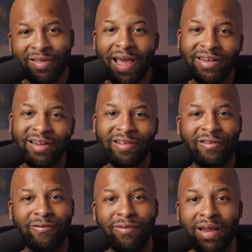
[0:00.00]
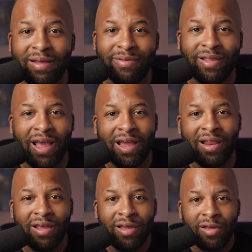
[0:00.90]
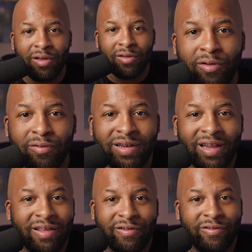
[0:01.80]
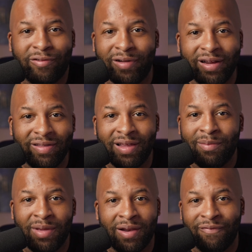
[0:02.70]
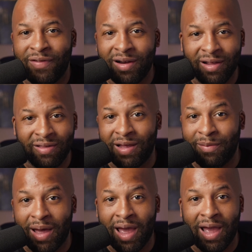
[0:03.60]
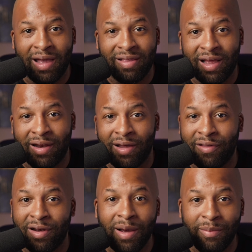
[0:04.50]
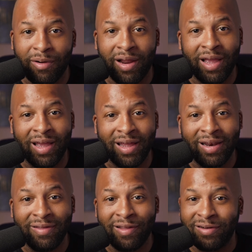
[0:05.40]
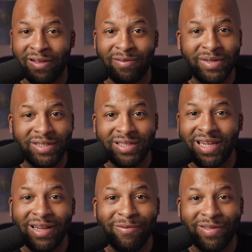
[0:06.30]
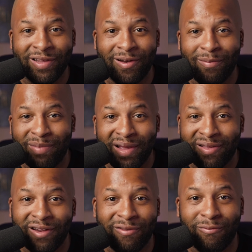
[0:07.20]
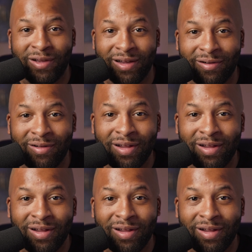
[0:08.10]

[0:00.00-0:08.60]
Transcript: That just screams that you just treat them and feel as them as another number, and they're just a machine within your business wheel.